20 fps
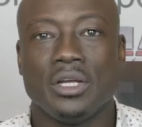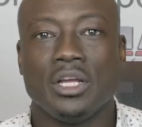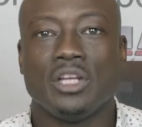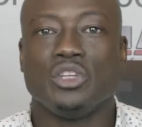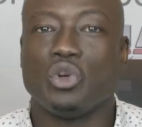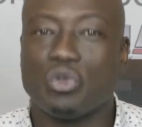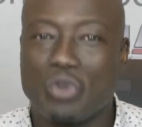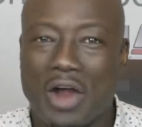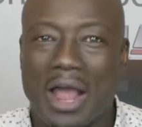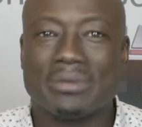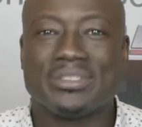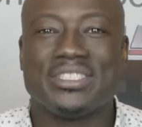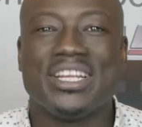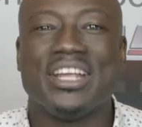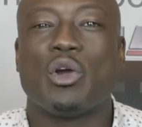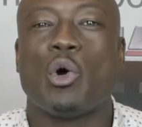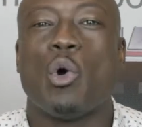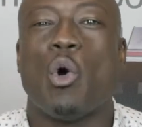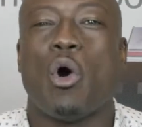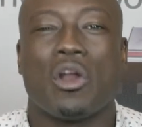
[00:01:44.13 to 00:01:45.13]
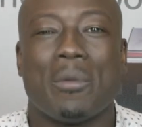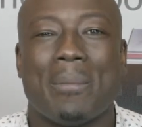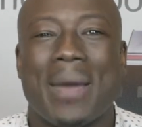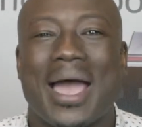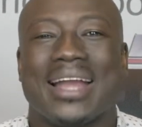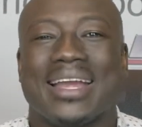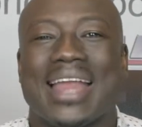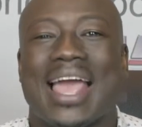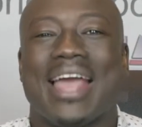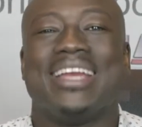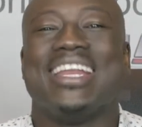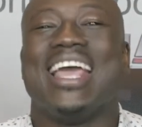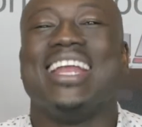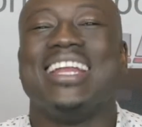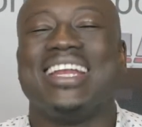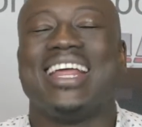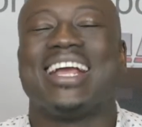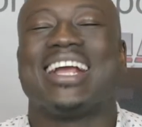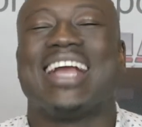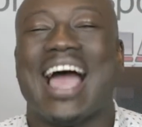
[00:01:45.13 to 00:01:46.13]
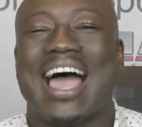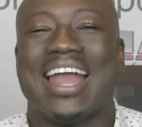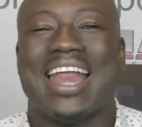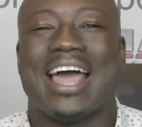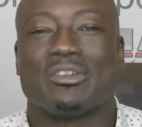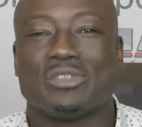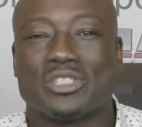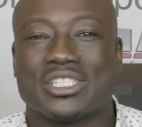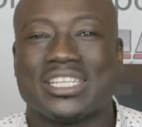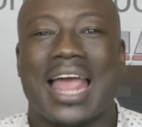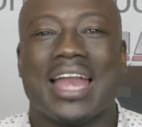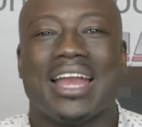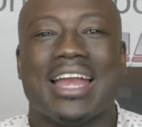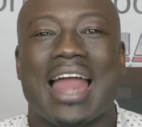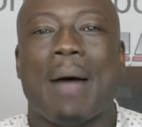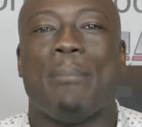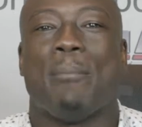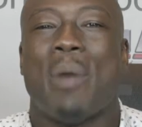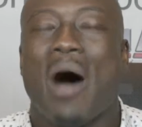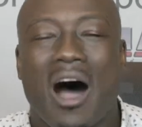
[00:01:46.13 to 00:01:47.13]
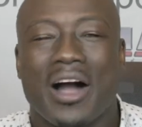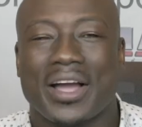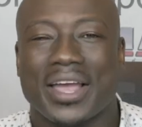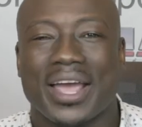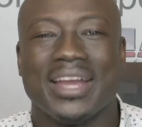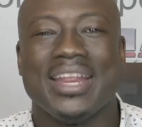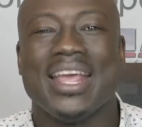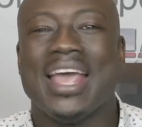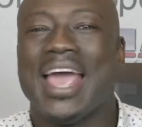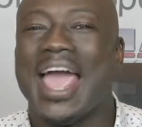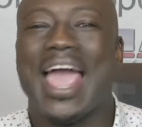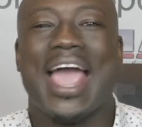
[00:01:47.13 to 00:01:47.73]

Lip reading: The Rams need quarterback that. They need a guy that can stand in that pocket